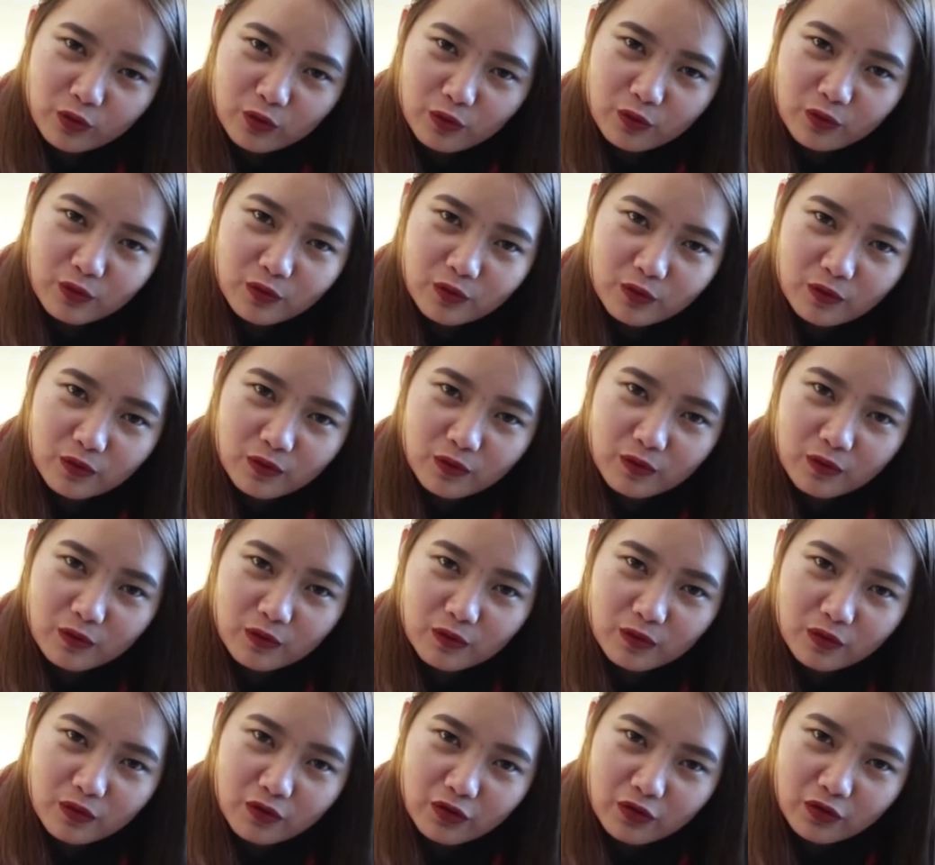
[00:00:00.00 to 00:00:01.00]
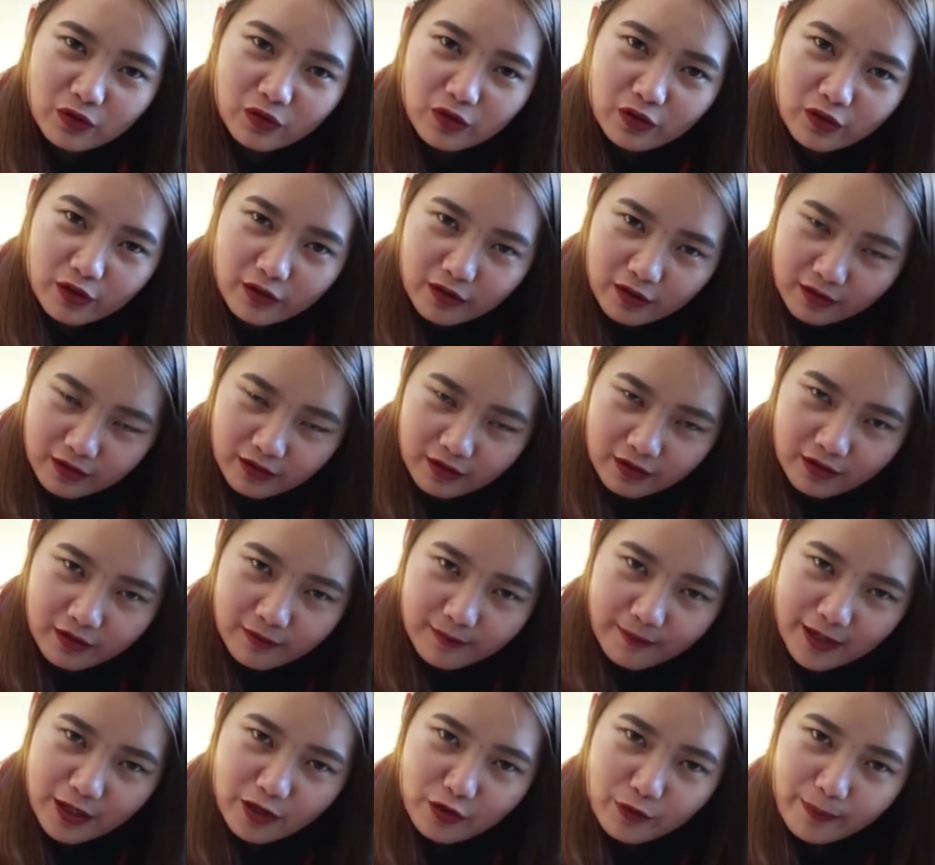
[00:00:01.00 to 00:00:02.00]
ba to?
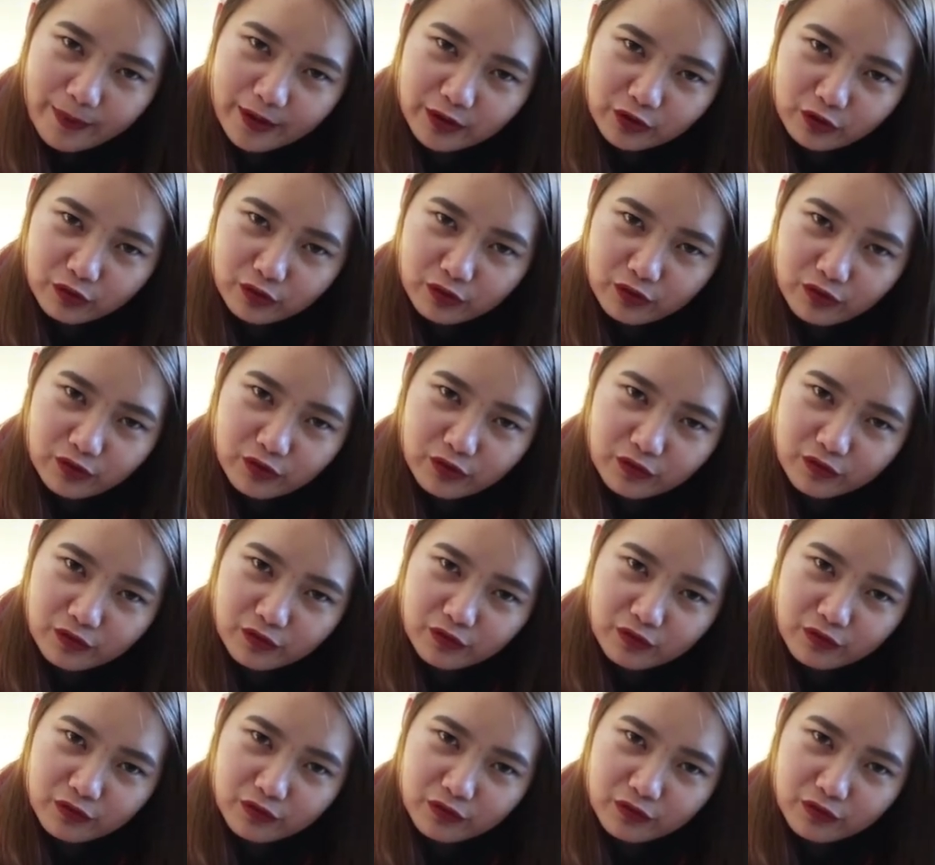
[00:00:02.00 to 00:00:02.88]
Ano ba to?